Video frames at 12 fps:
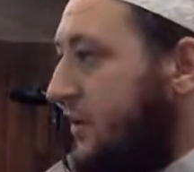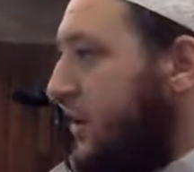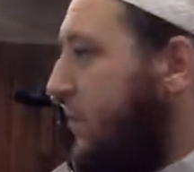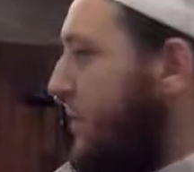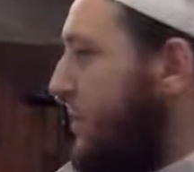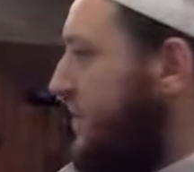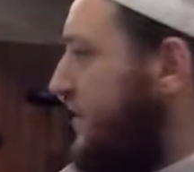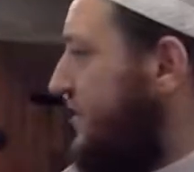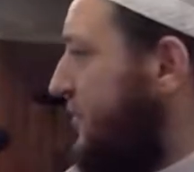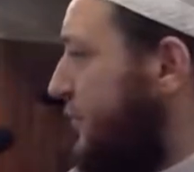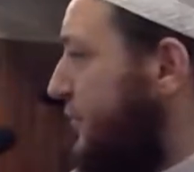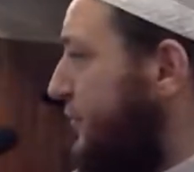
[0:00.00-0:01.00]
on the
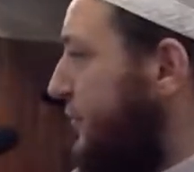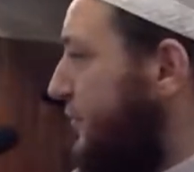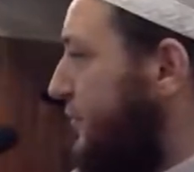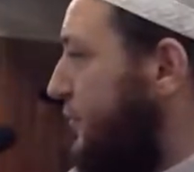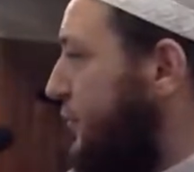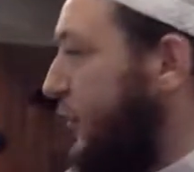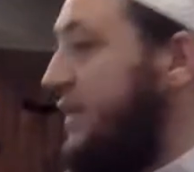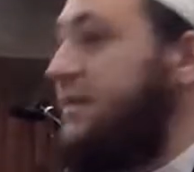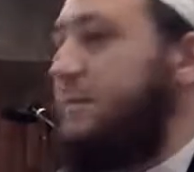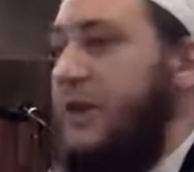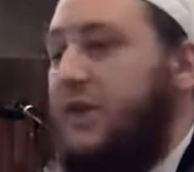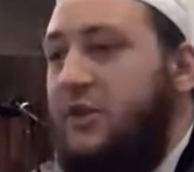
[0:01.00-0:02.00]
premises of free
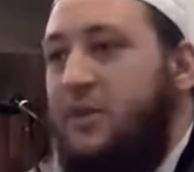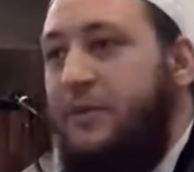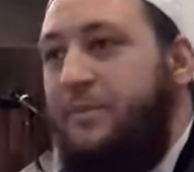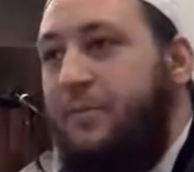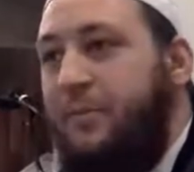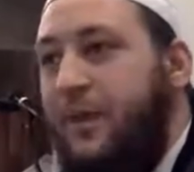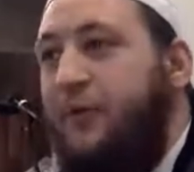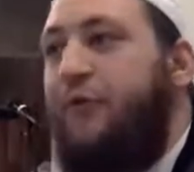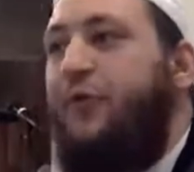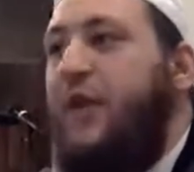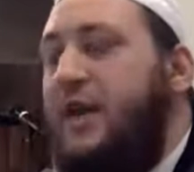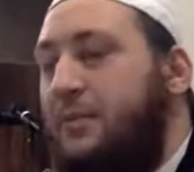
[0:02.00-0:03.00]
speech
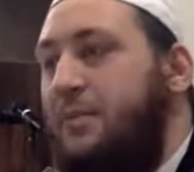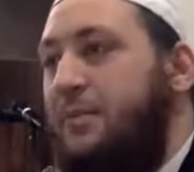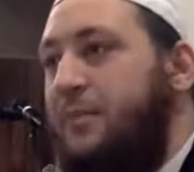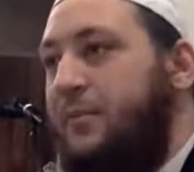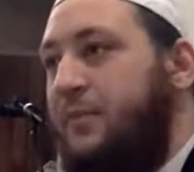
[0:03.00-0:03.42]
and freedom.